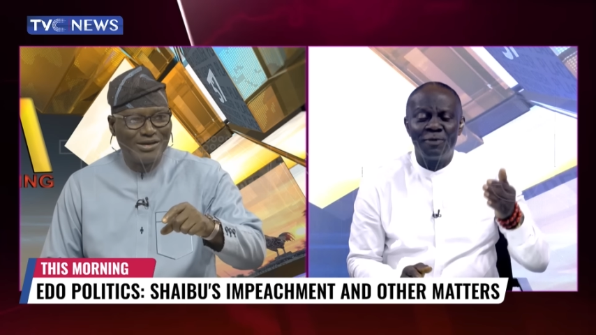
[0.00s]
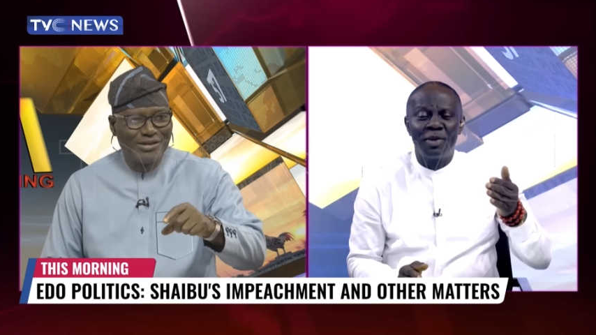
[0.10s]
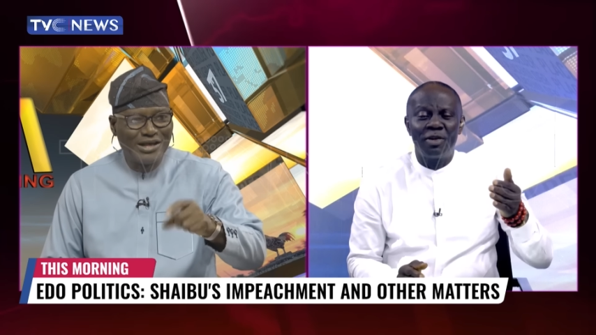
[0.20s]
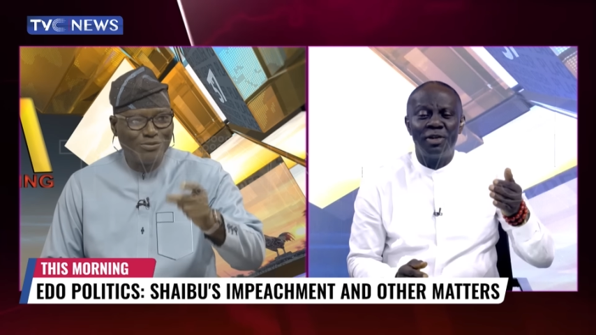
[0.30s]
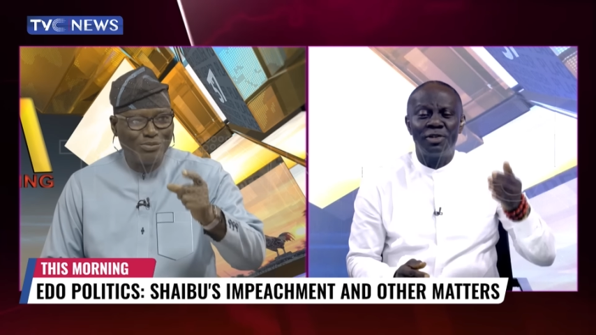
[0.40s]
Speaker 1: is
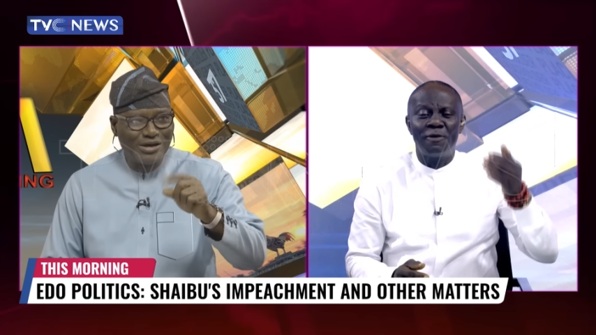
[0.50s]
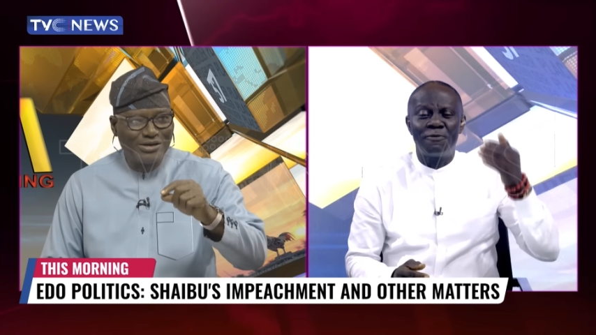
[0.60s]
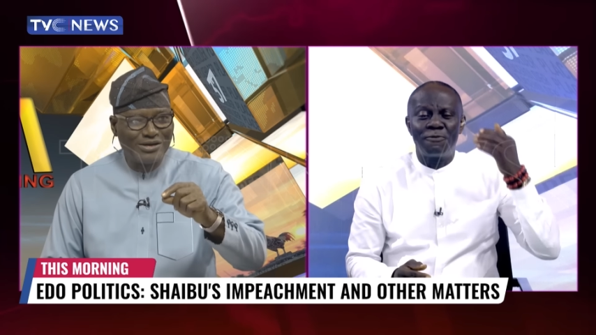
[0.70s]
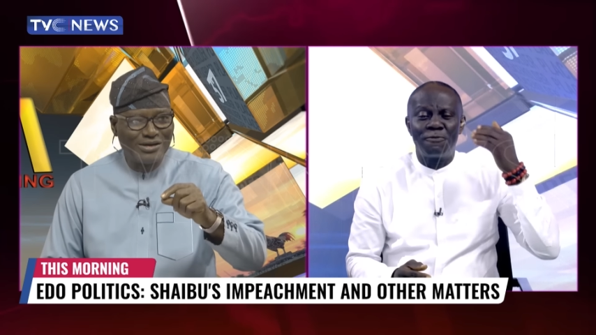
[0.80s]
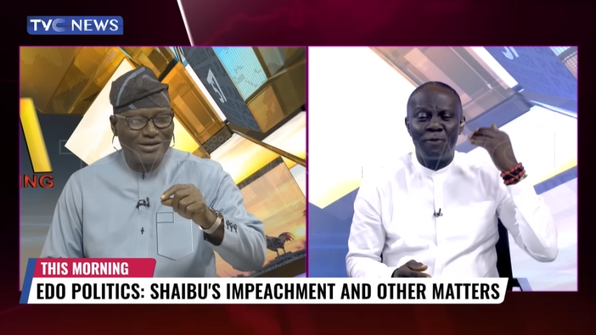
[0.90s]
because this,
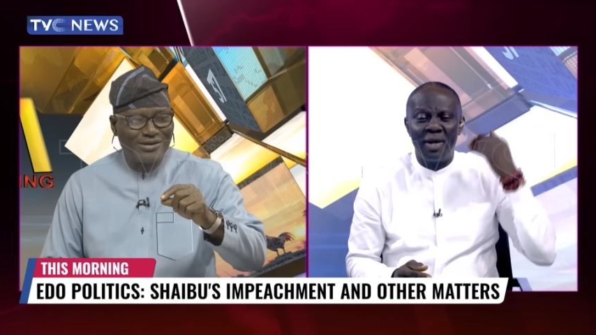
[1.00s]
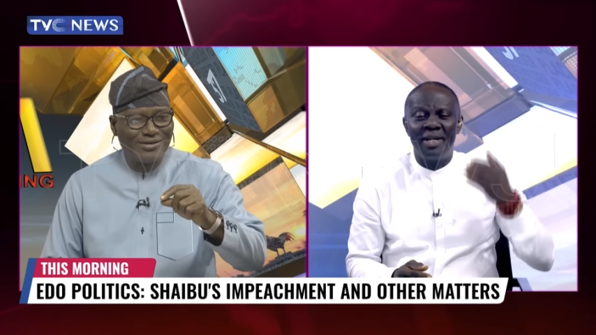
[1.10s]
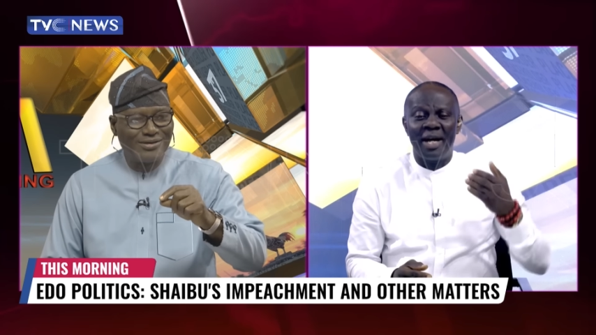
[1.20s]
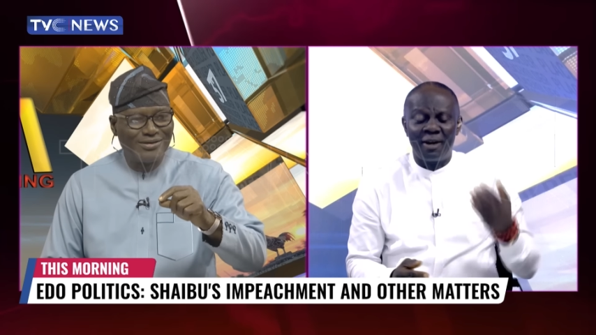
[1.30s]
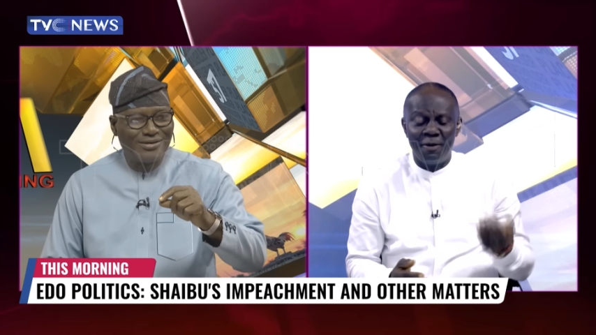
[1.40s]
of where
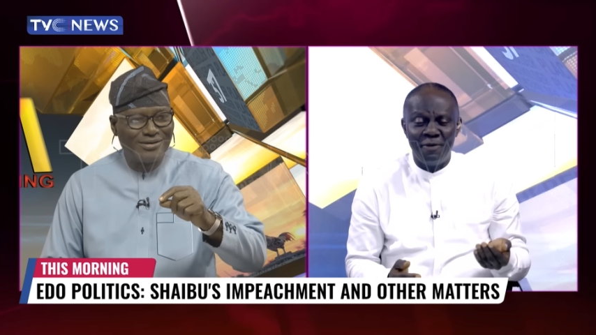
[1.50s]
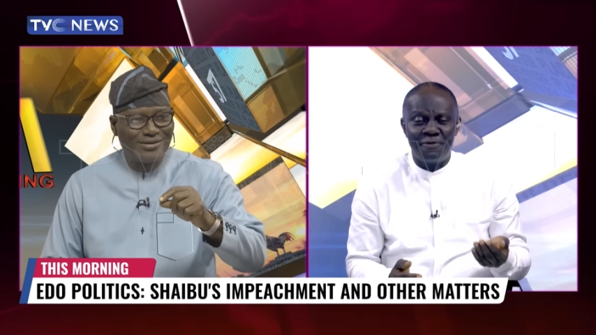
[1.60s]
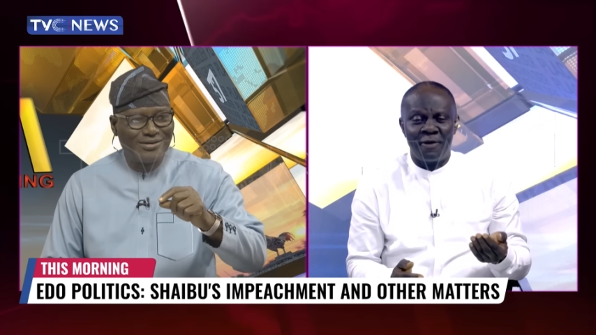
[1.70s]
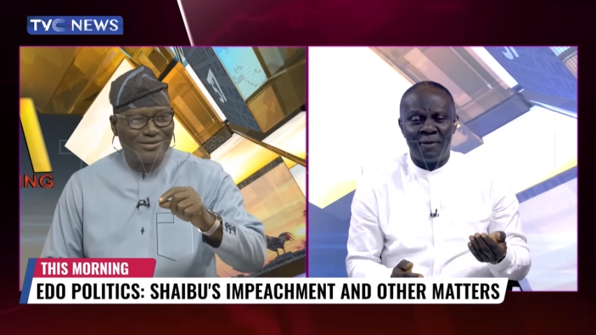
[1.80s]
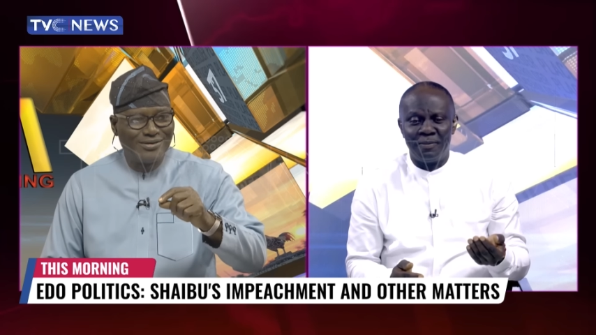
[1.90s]
Speaker 2: they are coming
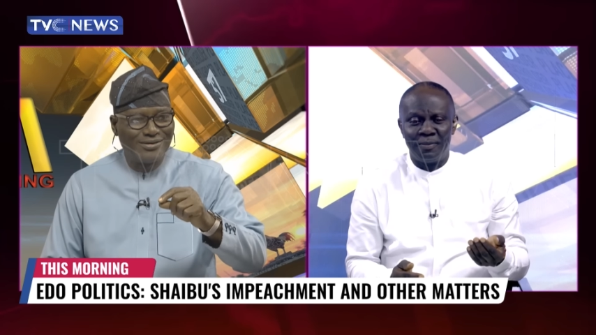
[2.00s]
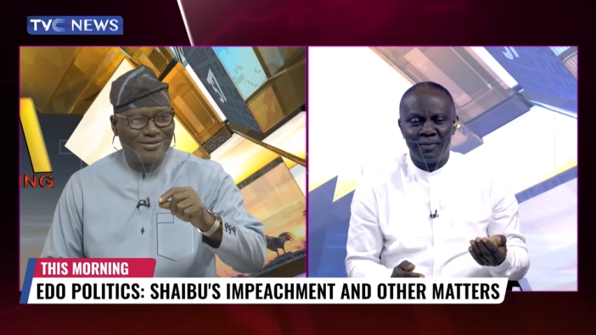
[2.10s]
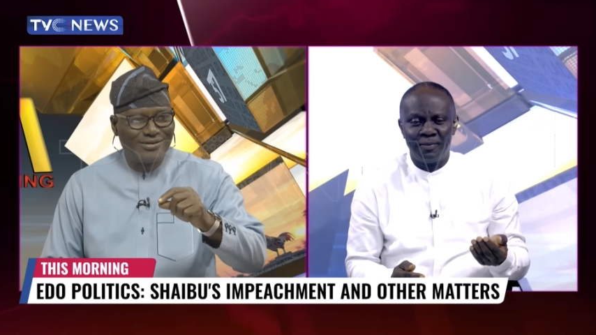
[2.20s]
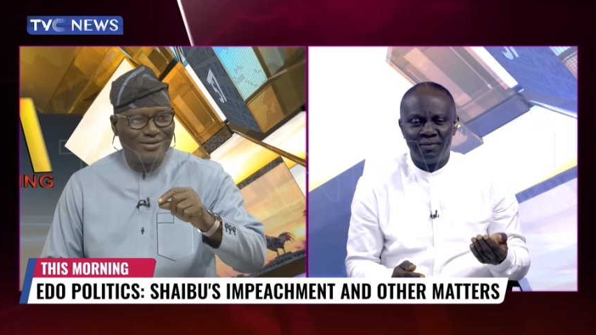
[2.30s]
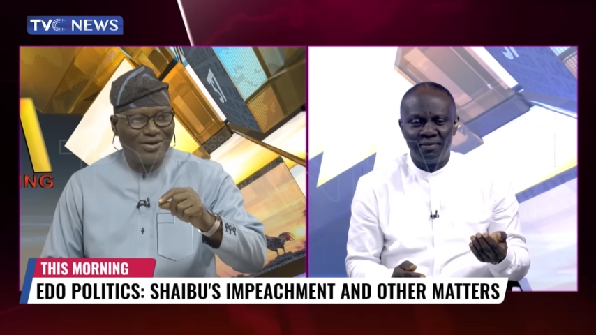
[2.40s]
from.
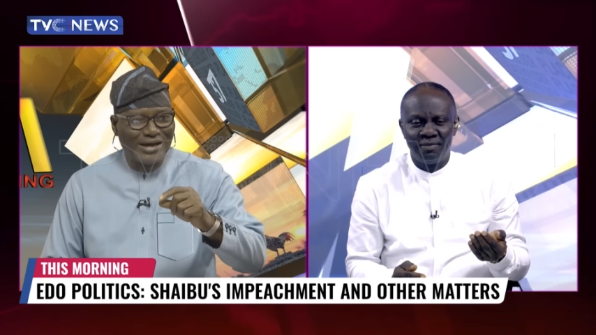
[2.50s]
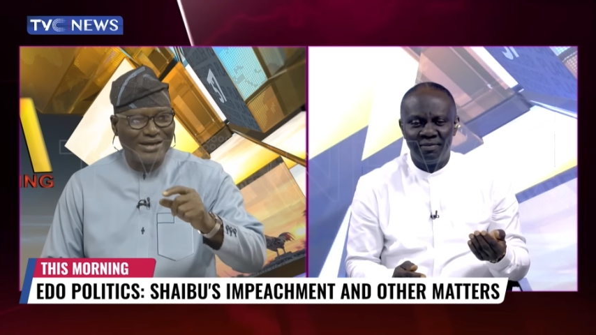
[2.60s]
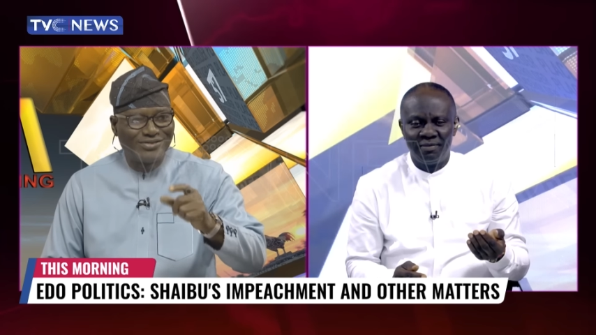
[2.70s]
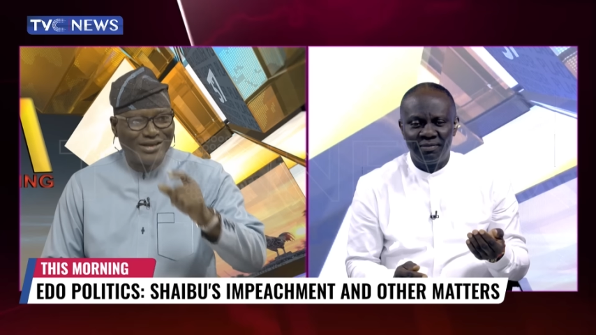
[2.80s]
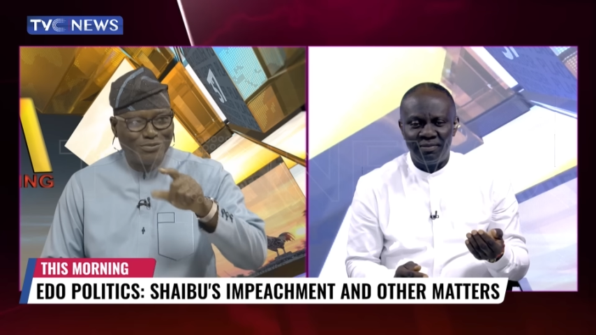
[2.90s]

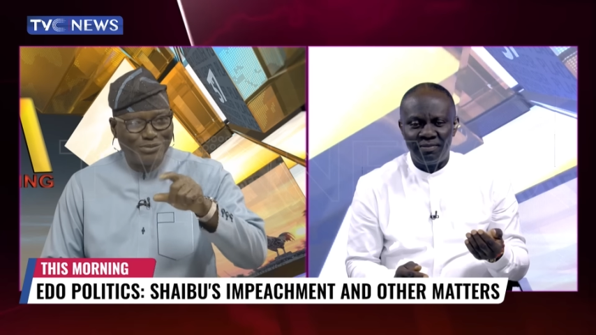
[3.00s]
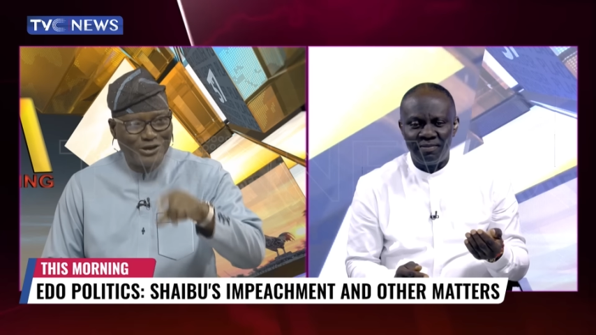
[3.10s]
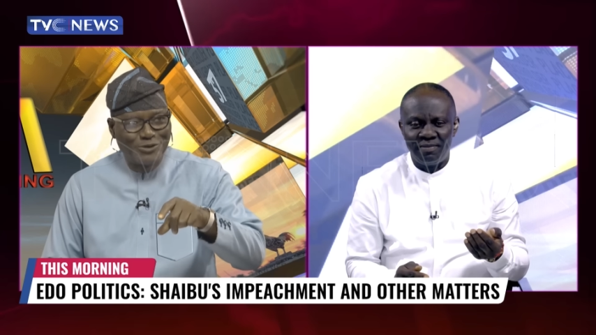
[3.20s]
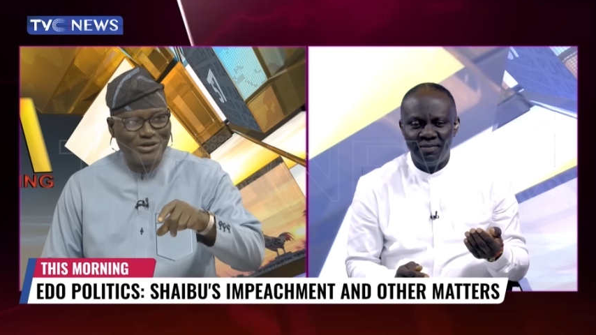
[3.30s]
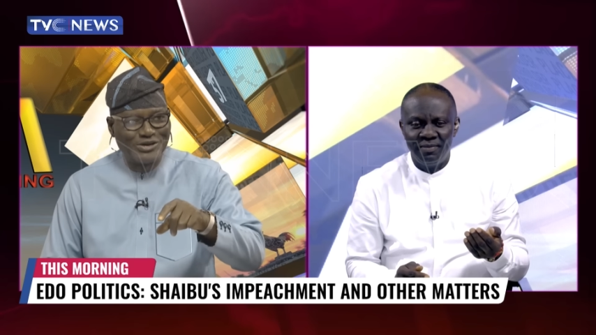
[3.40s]
Okay, this
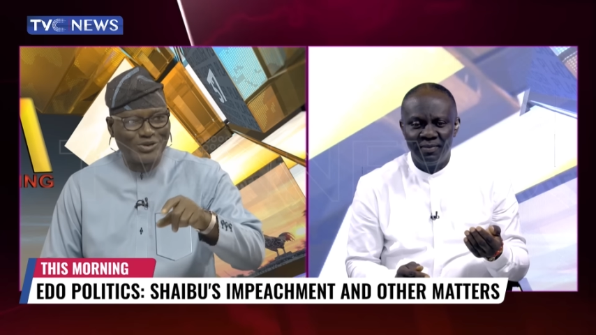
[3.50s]
brings